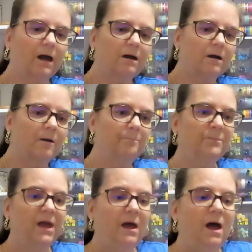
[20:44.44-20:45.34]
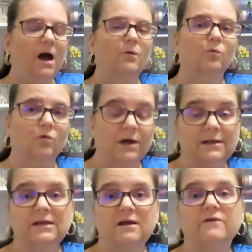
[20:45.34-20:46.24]
Um,
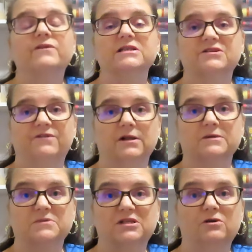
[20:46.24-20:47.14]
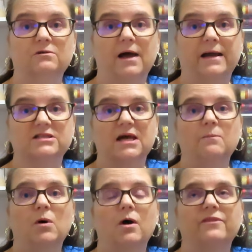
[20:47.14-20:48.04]
Really love these Philips Hue lights. I
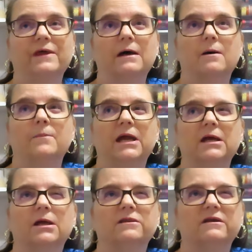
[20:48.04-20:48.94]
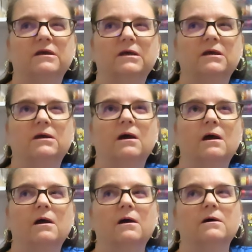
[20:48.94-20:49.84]
bought them in the
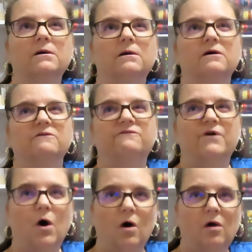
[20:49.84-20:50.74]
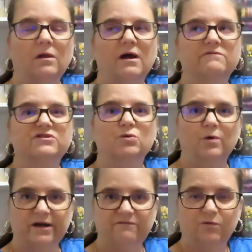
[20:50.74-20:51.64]
fall of
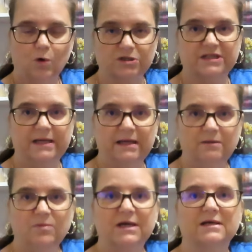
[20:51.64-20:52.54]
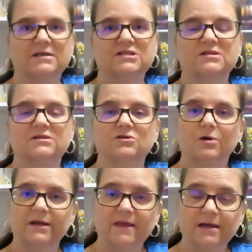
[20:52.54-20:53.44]
2014 because
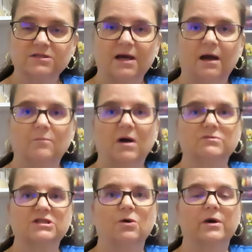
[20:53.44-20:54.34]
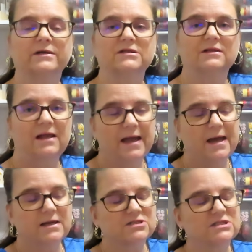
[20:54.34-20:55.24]
during that time I was going to
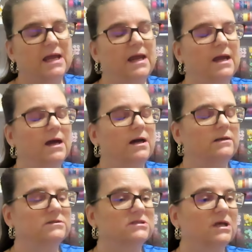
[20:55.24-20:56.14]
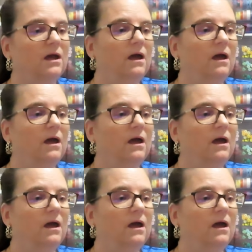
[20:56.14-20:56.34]
class and